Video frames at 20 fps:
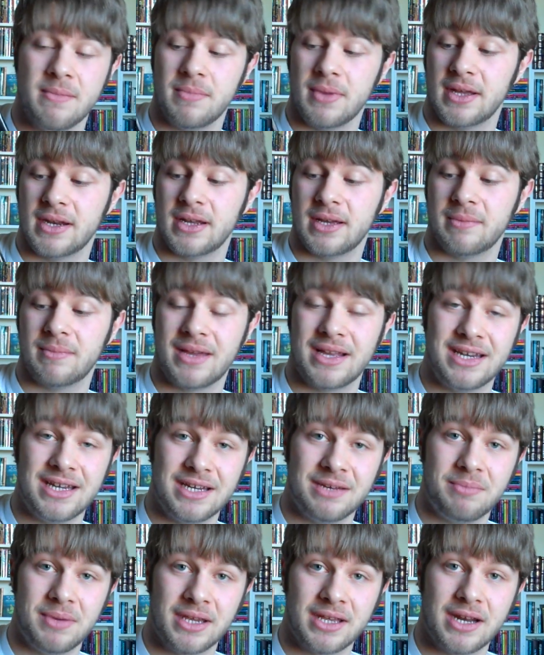but um, I
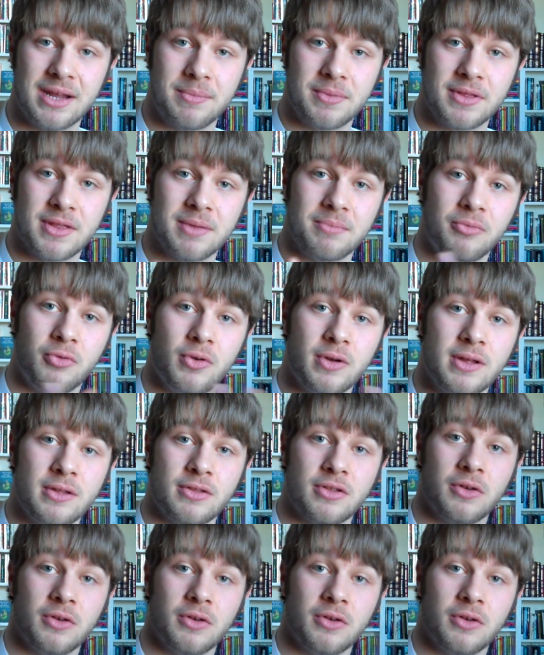need to pick it up at some point.